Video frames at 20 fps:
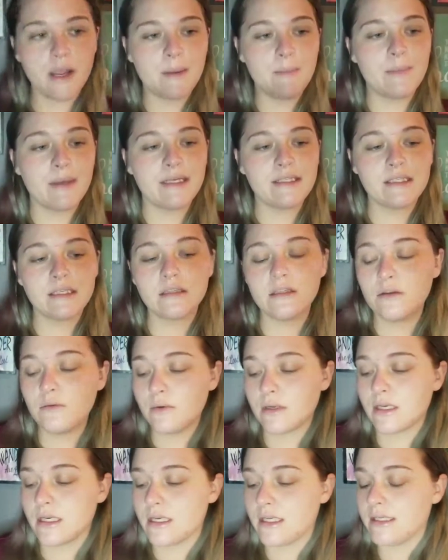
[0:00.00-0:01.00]
and basically
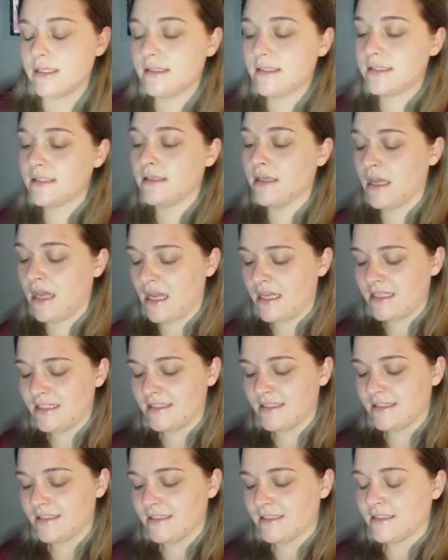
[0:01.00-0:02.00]
what it is,
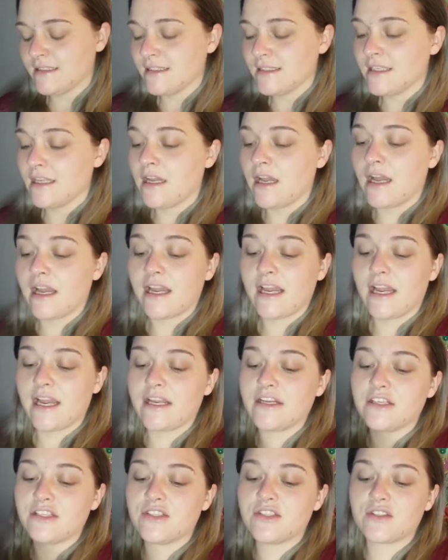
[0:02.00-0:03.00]
I
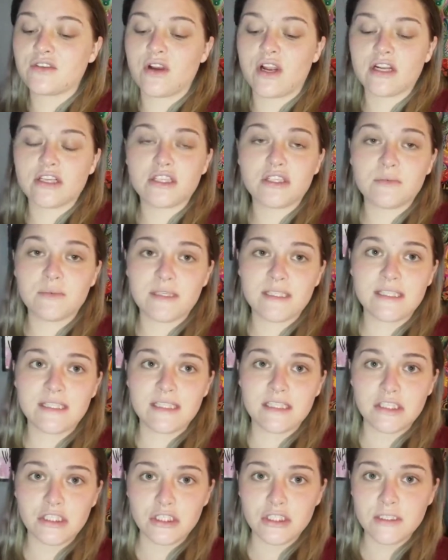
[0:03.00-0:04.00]
just scratched my
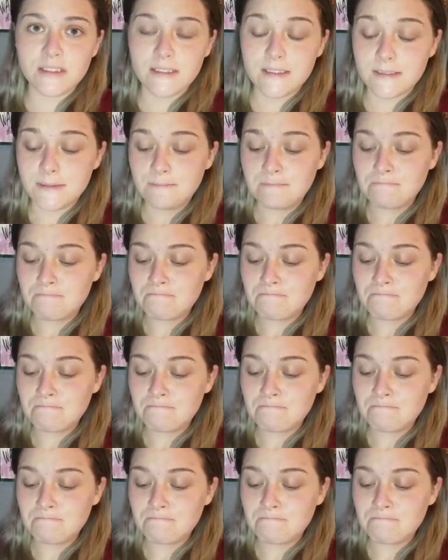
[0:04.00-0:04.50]
stitches.